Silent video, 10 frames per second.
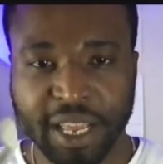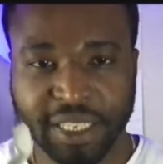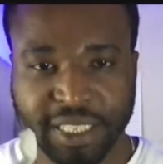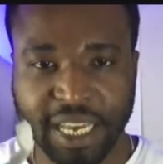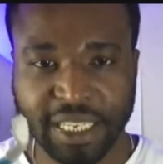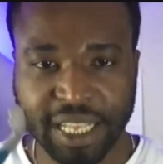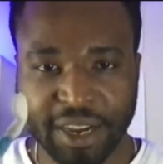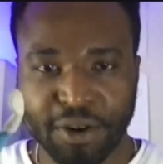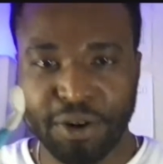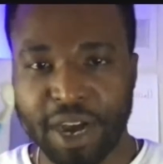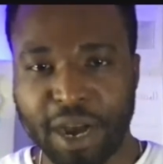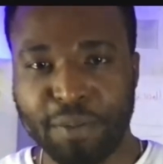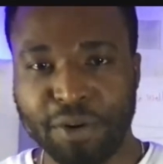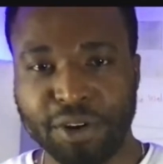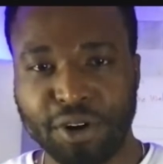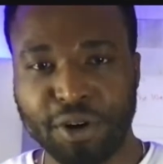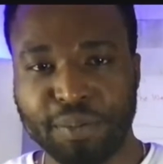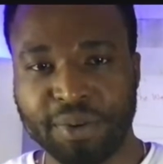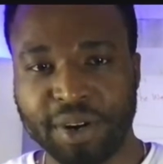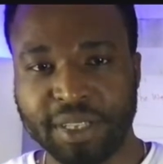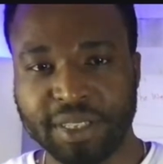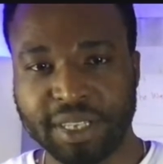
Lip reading: This guy is like all armored up, right?